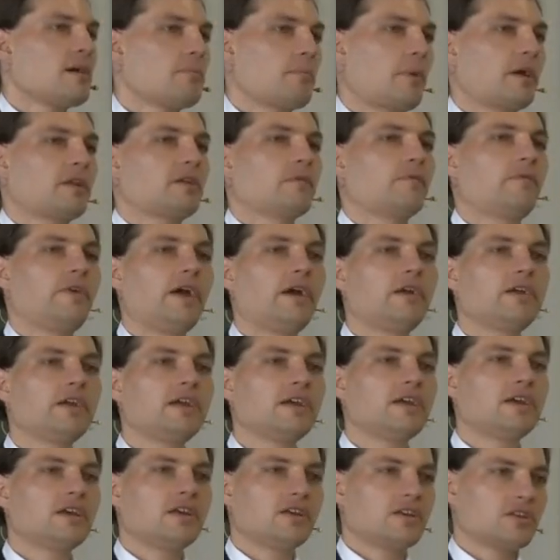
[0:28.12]
but a
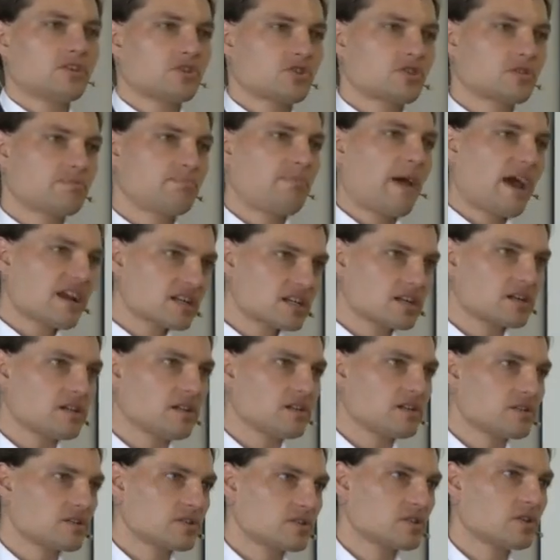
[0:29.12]
very
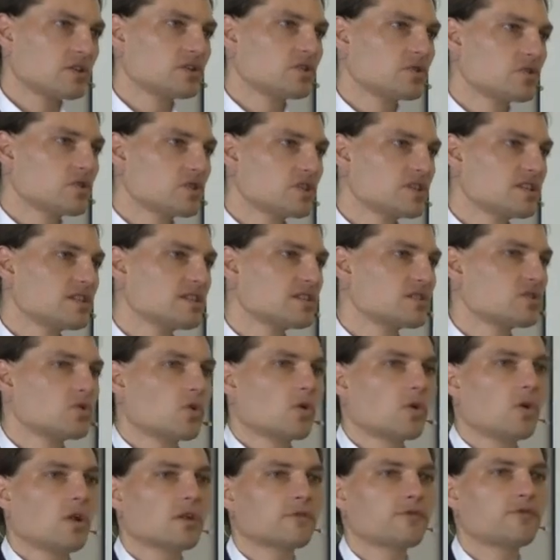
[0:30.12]
special solution, the
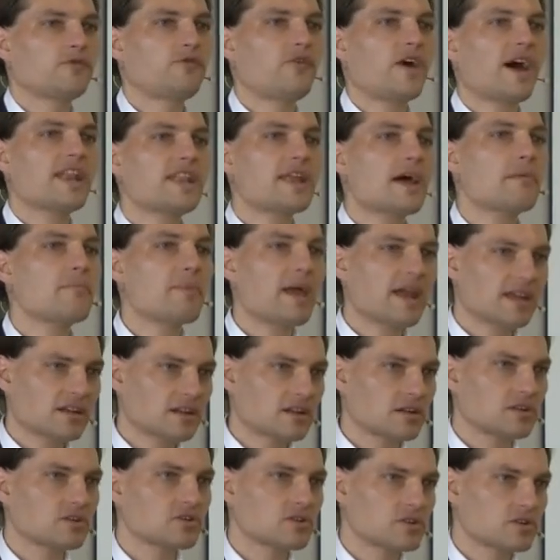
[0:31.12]
so-called
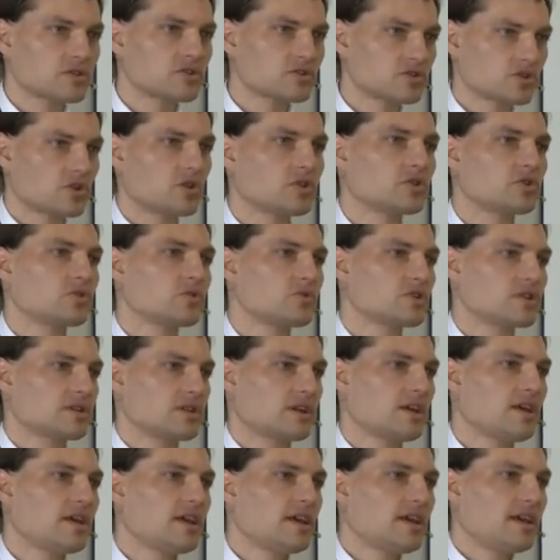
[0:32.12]
fundamental
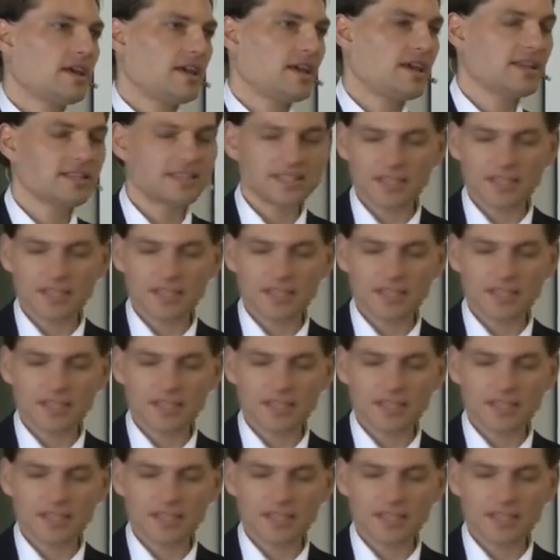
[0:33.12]
solution. In